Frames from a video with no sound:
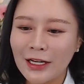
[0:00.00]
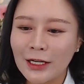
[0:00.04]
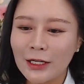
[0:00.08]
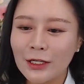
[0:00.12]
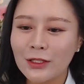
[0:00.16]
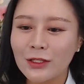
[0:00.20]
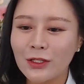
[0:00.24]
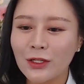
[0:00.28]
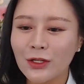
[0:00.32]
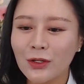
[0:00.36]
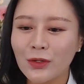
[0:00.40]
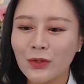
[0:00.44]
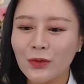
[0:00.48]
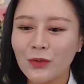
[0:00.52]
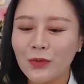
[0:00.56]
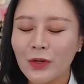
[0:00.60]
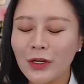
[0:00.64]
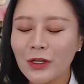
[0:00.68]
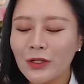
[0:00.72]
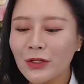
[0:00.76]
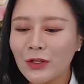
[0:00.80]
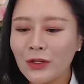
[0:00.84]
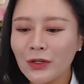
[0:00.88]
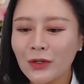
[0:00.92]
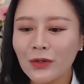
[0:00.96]
So
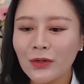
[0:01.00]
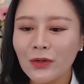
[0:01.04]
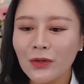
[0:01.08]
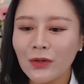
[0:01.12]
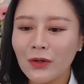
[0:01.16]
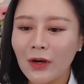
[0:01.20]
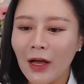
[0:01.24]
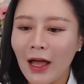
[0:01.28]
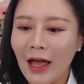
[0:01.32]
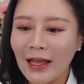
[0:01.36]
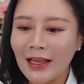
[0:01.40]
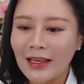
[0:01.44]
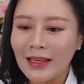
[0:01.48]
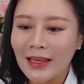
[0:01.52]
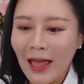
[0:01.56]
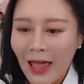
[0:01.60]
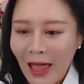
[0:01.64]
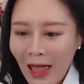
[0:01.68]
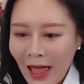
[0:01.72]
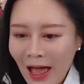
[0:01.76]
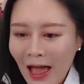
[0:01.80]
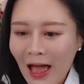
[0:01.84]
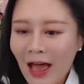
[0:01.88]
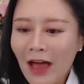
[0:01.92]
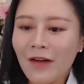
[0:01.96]
when you
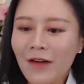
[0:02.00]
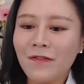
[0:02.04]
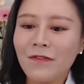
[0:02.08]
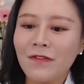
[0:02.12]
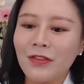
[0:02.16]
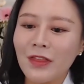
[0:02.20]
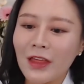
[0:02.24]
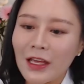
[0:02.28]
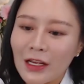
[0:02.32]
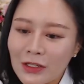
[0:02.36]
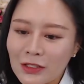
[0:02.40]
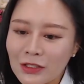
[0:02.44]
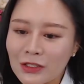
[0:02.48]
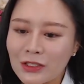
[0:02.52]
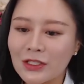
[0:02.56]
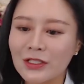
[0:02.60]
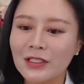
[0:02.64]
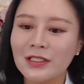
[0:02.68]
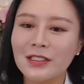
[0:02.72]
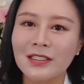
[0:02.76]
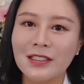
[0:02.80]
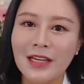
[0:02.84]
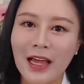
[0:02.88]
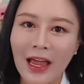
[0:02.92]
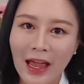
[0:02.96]
have things to
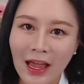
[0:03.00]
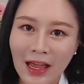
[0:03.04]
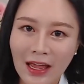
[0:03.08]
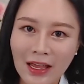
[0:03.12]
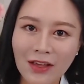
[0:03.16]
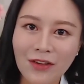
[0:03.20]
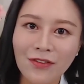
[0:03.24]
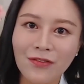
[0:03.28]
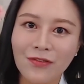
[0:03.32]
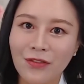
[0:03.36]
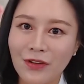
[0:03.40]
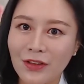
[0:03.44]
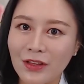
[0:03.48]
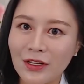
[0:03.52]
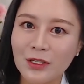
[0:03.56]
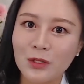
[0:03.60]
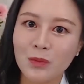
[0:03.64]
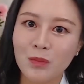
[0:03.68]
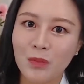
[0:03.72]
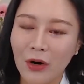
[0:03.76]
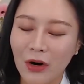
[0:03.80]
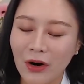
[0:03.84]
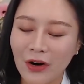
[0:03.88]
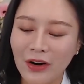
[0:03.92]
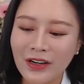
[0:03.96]
say for this
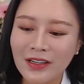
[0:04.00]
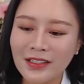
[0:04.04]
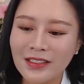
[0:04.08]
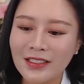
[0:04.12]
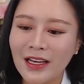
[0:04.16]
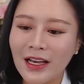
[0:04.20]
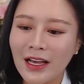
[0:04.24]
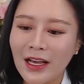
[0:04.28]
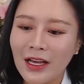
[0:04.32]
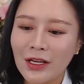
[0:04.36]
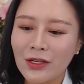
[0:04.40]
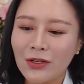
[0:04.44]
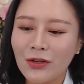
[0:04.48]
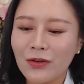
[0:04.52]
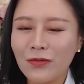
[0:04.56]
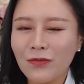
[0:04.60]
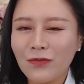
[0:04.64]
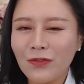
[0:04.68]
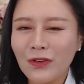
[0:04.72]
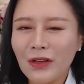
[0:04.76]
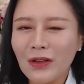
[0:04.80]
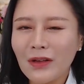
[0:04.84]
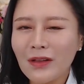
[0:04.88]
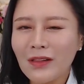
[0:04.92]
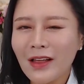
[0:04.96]
part, you
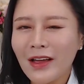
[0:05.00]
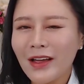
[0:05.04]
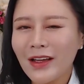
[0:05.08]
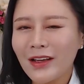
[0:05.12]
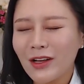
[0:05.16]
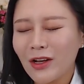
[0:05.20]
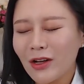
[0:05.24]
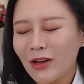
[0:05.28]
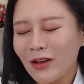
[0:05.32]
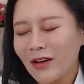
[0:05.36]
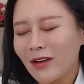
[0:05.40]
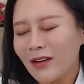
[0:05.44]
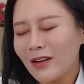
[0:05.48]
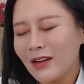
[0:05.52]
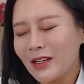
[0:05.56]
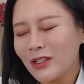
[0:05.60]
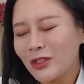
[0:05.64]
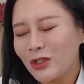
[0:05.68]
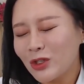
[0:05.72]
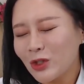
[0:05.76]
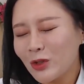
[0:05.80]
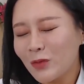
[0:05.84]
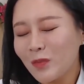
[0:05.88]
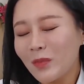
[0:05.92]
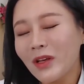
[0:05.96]
feel like, oh, it
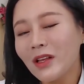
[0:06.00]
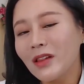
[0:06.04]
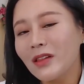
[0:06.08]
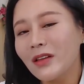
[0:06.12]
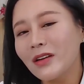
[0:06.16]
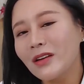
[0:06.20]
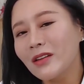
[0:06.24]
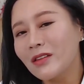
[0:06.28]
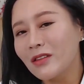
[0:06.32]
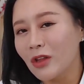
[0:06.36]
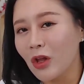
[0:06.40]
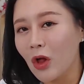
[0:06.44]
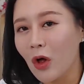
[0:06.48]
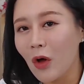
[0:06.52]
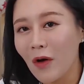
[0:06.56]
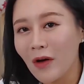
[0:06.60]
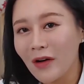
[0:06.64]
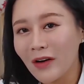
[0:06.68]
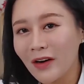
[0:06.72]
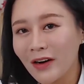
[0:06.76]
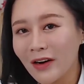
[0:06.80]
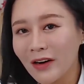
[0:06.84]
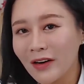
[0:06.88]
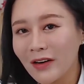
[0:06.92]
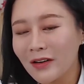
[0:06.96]
should be a little
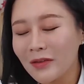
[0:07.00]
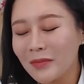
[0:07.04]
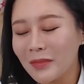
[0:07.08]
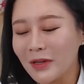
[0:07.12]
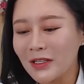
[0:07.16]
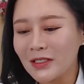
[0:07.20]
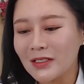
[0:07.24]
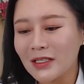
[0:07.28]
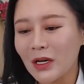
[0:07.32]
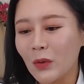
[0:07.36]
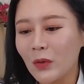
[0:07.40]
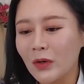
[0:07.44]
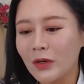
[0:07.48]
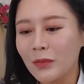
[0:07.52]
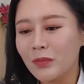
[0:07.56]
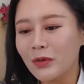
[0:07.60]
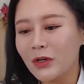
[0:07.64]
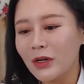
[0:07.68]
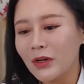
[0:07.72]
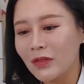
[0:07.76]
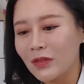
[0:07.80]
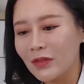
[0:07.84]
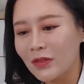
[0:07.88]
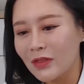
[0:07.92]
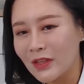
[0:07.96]
longer because I want to
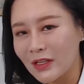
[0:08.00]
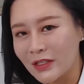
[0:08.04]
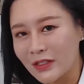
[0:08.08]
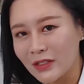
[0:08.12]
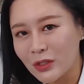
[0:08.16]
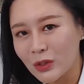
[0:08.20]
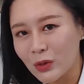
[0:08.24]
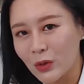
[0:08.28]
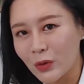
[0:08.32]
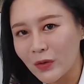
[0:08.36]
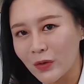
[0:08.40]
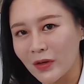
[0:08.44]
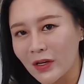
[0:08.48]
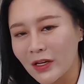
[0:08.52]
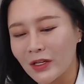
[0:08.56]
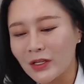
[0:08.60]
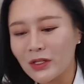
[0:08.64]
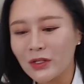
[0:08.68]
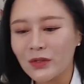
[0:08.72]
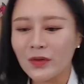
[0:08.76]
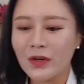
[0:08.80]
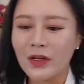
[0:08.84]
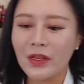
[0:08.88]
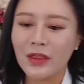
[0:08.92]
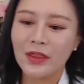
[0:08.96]
put this story
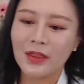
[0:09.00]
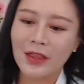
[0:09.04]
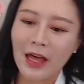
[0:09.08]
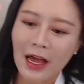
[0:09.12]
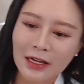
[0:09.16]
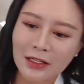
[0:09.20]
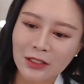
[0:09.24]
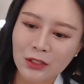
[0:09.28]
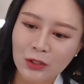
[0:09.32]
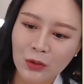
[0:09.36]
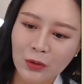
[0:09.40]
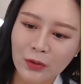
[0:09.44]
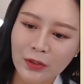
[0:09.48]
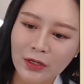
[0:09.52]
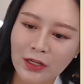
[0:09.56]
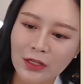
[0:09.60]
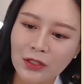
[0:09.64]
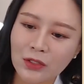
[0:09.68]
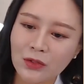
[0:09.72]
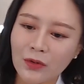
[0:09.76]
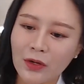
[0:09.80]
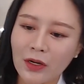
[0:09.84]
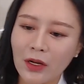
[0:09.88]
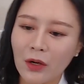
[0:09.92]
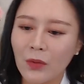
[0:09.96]
into it, that story
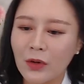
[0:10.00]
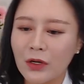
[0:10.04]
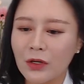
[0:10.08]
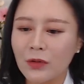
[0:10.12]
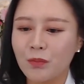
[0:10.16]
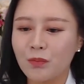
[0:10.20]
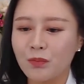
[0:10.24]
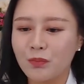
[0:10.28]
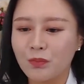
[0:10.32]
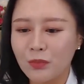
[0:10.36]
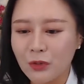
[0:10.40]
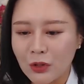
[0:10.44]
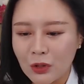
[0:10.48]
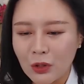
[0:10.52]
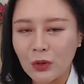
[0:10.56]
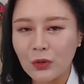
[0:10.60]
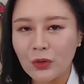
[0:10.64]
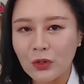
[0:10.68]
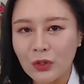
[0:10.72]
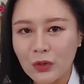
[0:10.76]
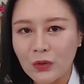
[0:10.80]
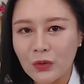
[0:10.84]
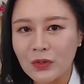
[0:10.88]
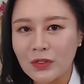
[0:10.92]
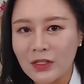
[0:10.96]
into it. I want to,
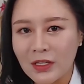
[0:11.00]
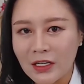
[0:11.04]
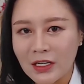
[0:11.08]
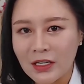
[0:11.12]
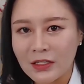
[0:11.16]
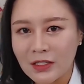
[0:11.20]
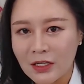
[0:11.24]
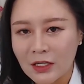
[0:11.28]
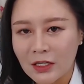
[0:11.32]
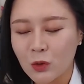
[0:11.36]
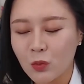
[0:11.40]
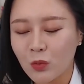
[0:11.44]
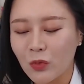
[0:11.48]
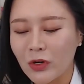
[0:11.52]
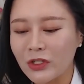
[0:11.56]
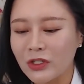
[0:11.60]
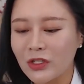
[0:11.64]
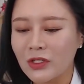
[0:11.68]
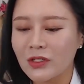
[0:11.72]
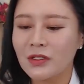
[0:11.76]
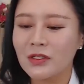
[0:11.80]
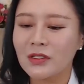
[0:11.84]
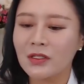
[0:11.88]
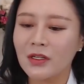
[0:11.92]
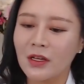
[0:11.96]
use these
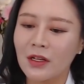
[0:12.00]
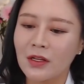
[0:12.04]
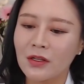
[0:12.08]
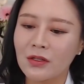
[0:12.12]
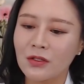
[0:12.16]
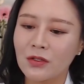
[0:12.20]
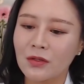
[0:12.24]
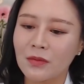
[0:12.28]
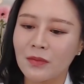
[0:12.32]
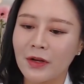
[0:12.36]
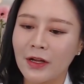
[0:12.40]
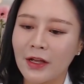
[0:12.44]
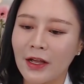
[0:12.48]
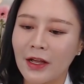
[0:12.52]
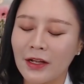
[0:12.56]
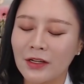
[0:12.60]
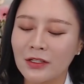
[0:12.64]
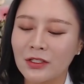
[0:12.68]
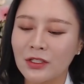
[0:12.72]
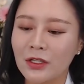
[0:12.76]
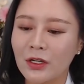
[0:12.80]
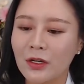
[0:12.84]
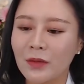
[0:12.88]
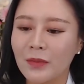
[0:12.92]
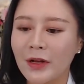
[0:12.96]
expressions into my
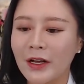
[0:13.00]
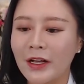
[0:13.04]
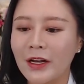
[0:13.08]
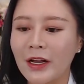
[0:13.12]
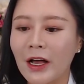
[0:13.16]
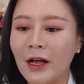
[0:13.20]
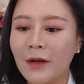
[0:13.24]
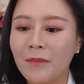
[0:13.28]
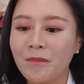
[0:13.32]
answer. But